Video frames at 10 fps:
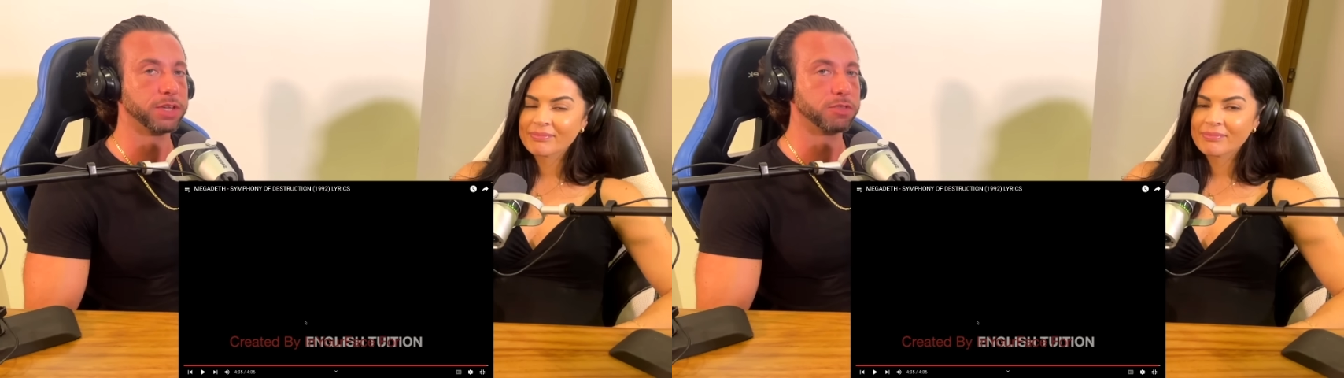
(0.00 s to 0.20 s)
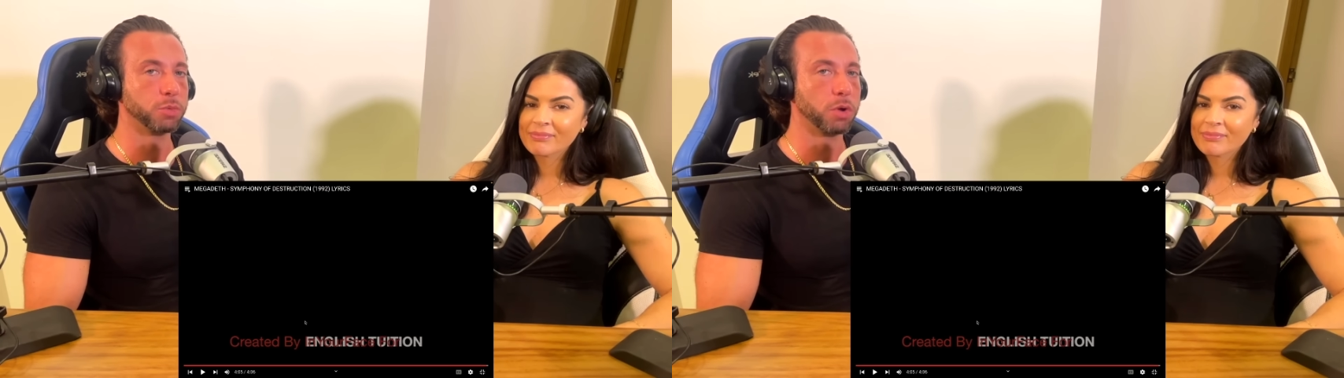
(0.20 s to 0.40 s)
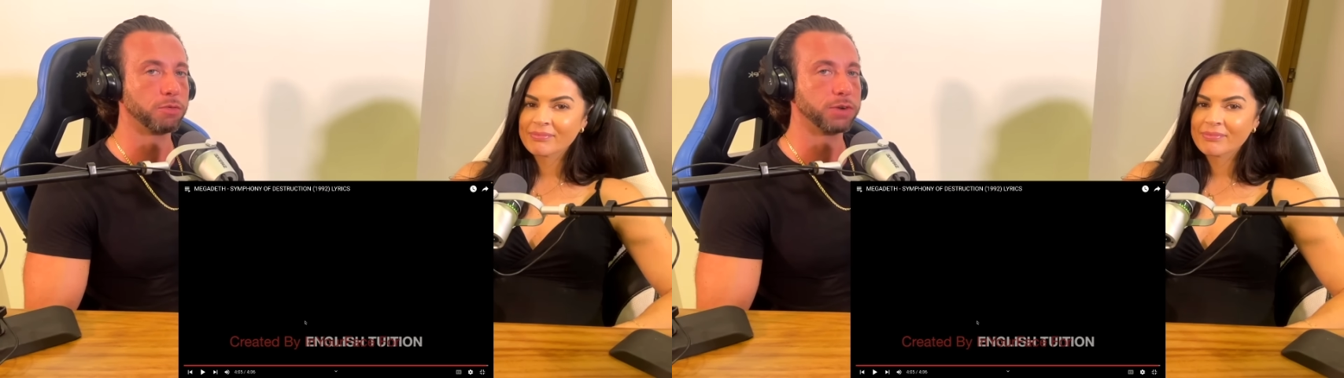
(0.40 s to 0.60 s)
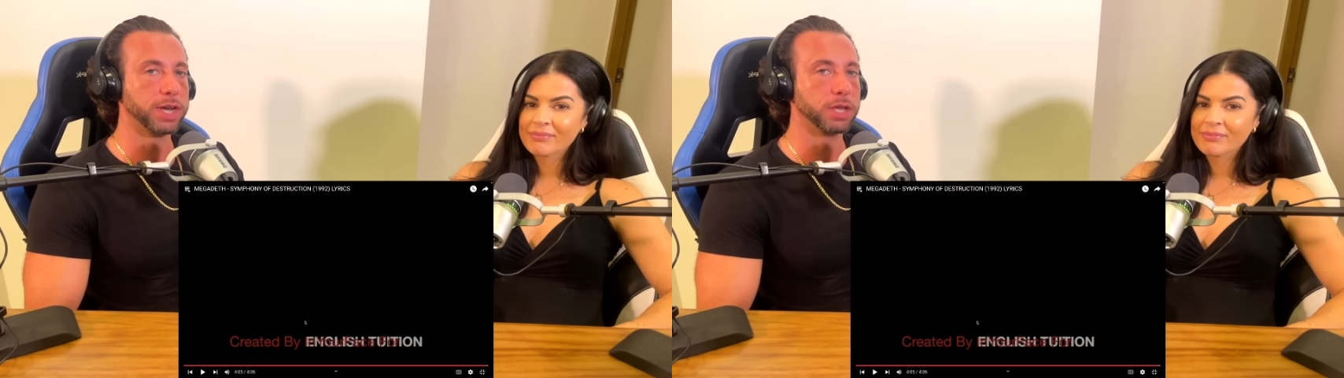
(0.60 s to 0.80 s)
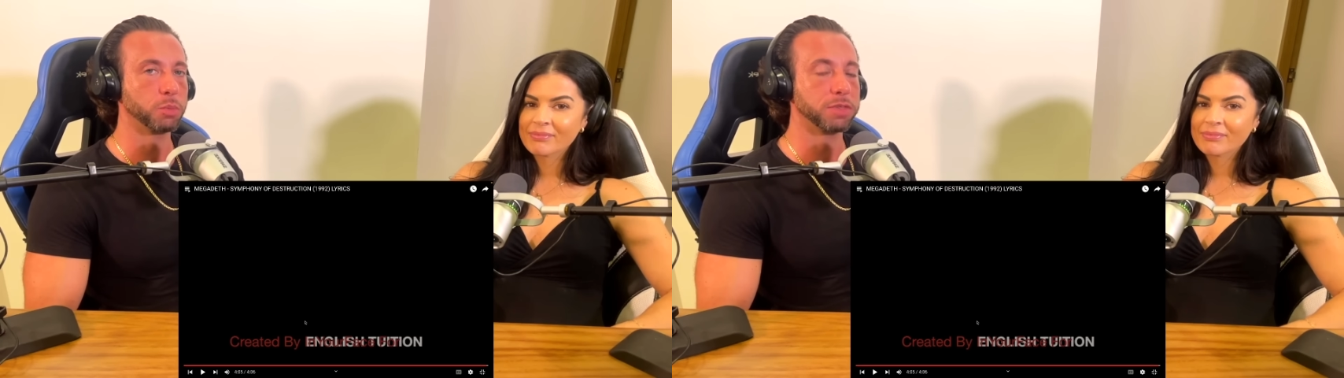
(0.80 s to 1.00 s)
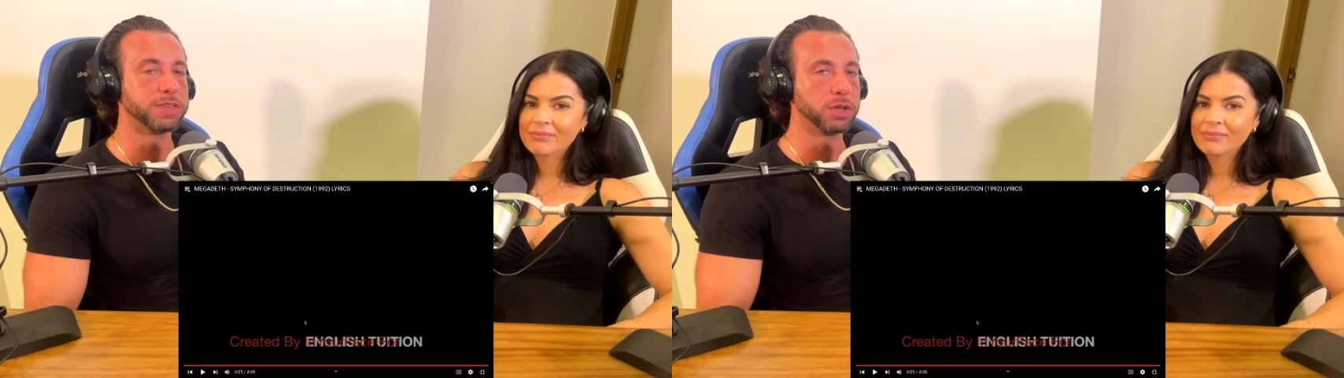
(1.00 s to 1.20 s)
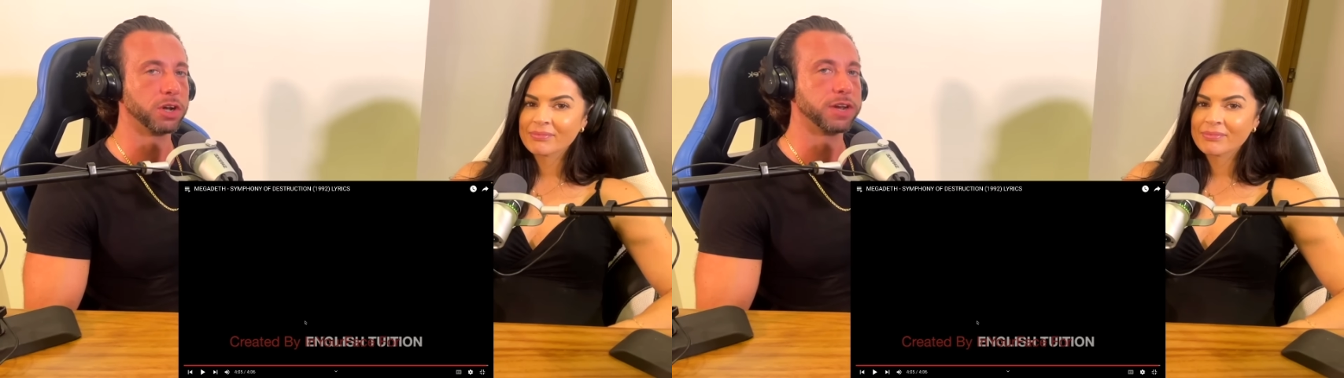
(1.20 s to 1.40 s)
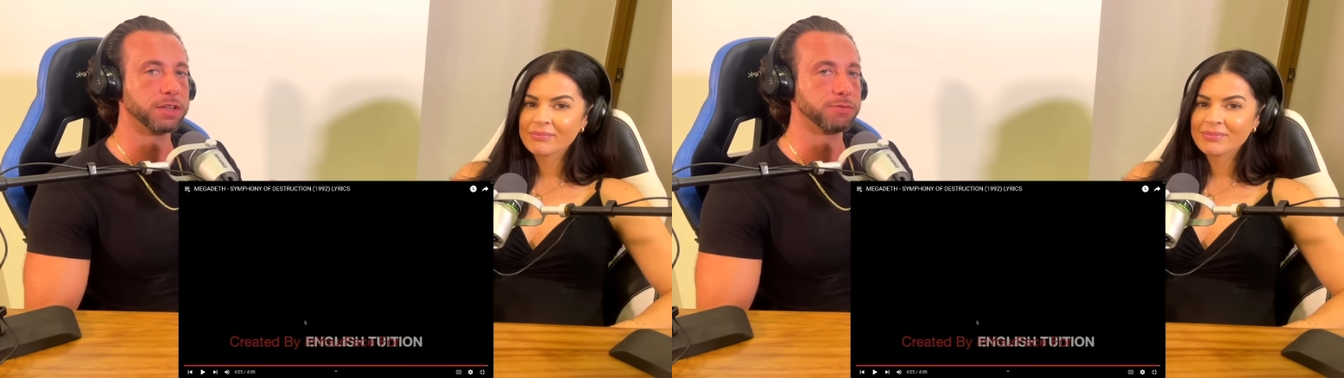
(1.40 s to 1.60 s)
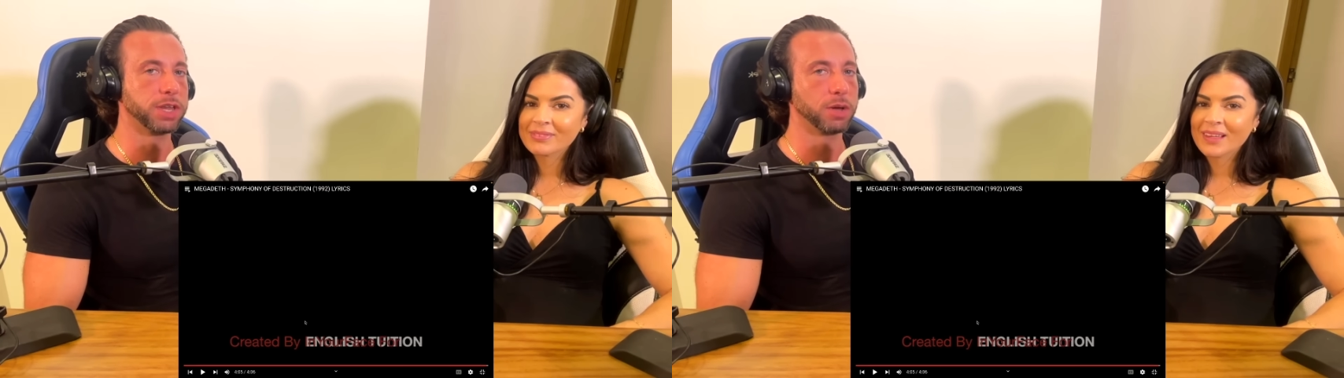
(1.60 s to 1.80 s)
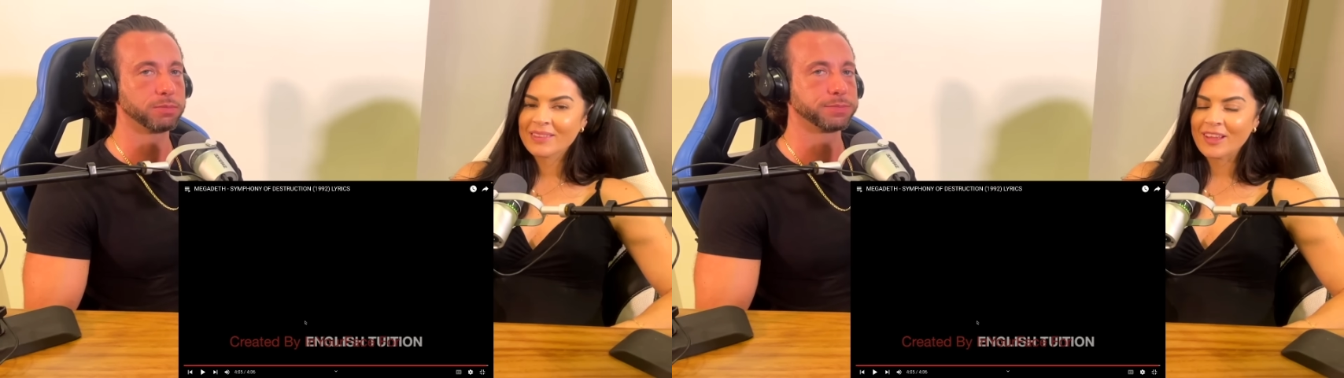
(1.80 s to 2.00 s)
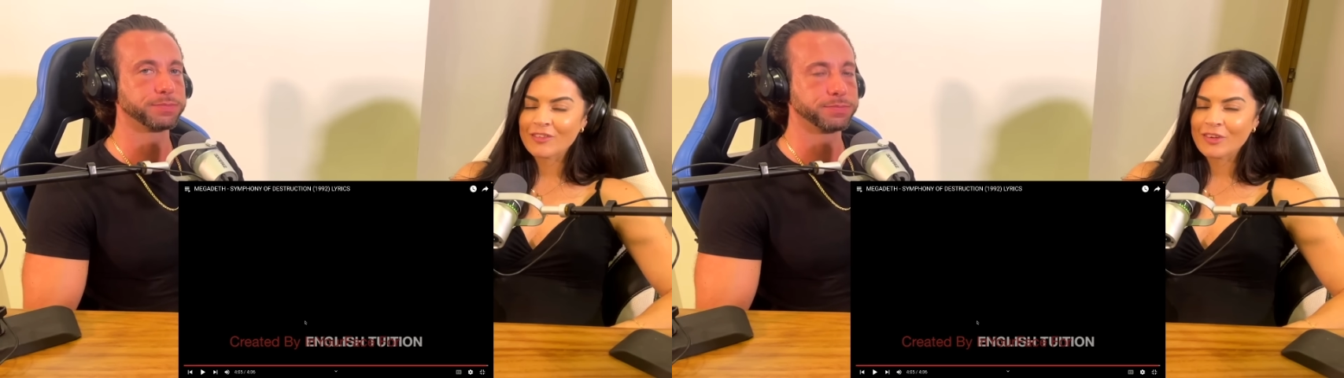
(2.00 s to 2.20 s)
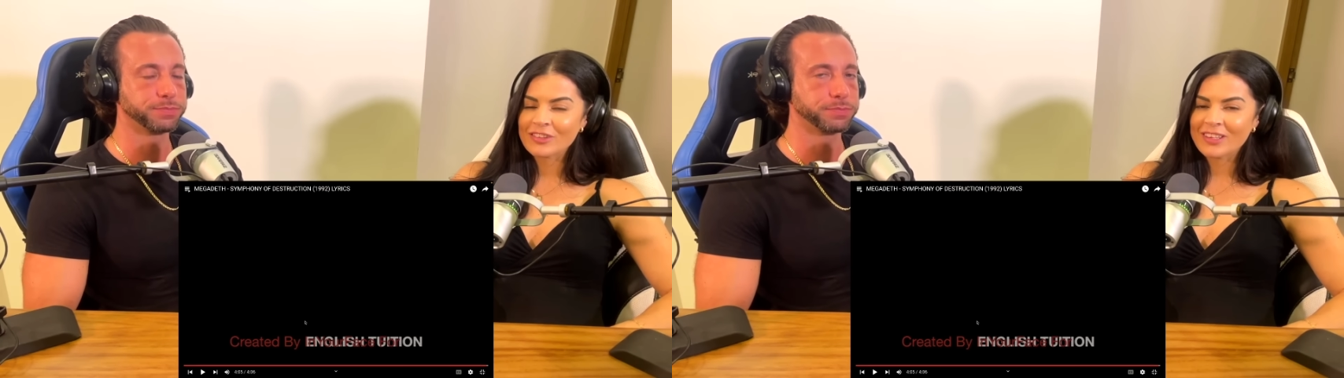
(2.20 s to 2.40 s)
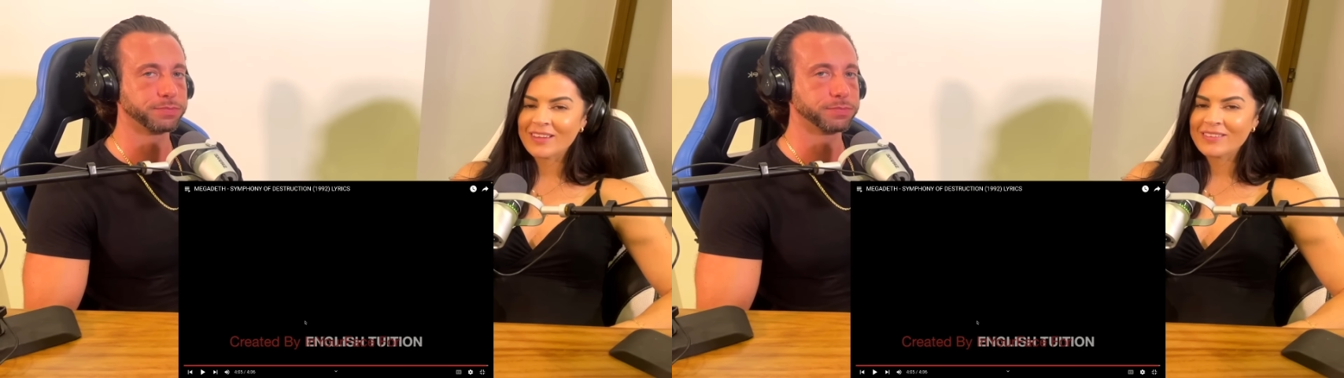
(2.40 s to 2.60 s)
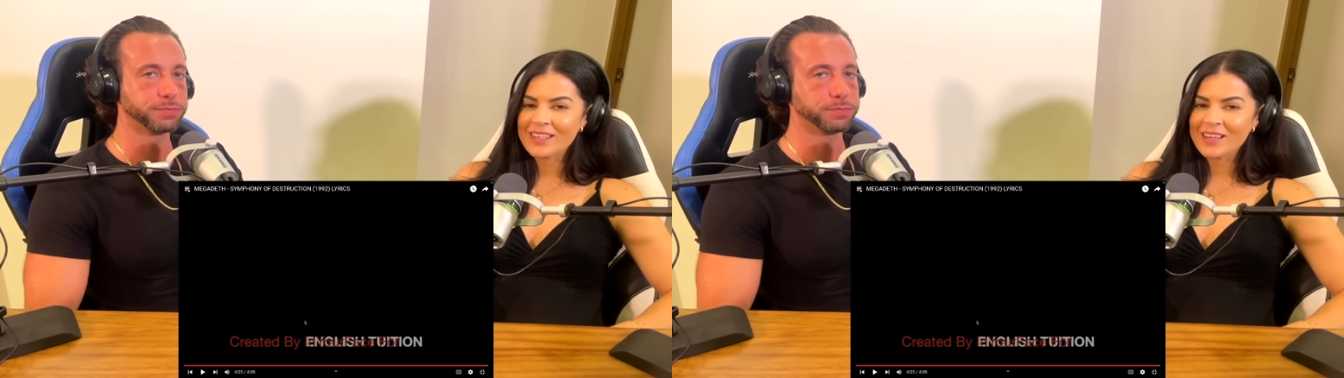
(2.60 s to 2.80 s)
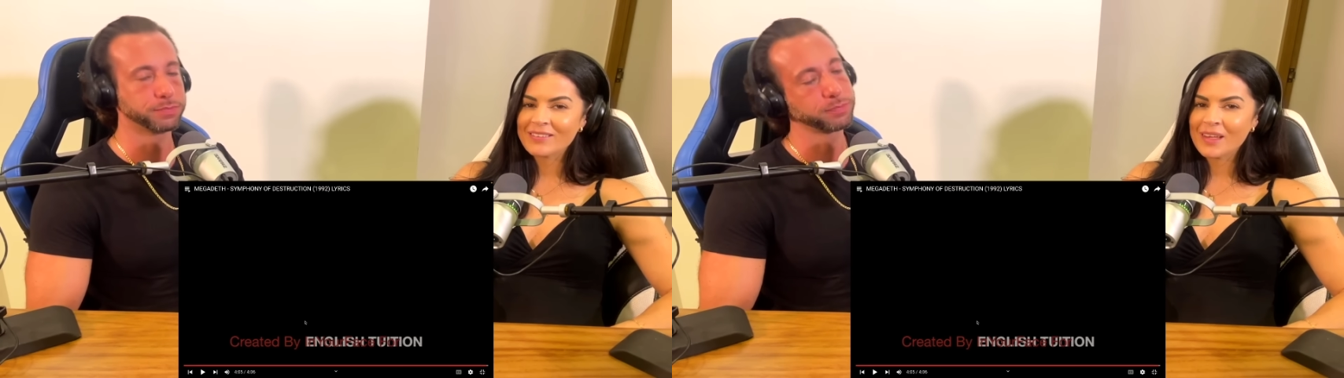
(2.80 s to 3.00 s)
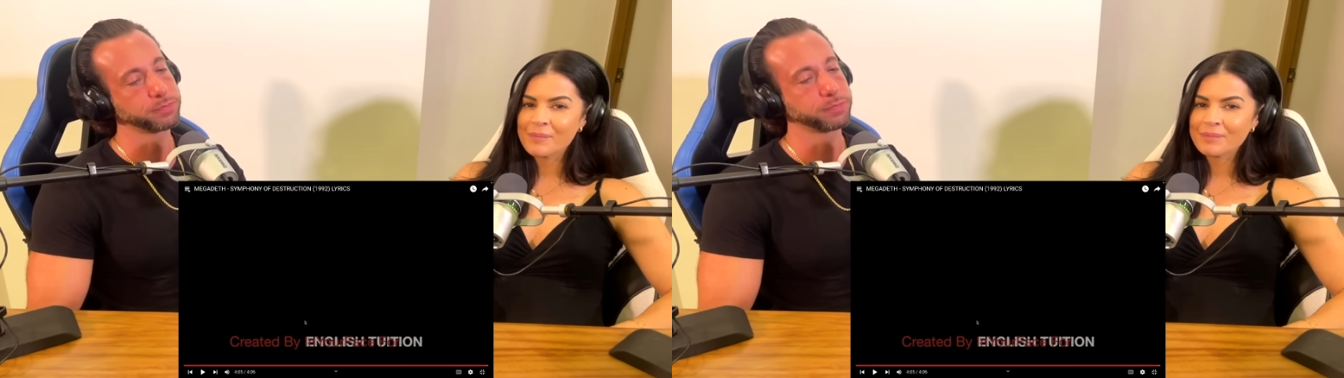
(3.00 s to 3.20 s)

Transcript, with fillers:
Speaker 1: haven't done so already. And we'll see you in our next video.
Speaker 2: Thanks for watching, guys. See you next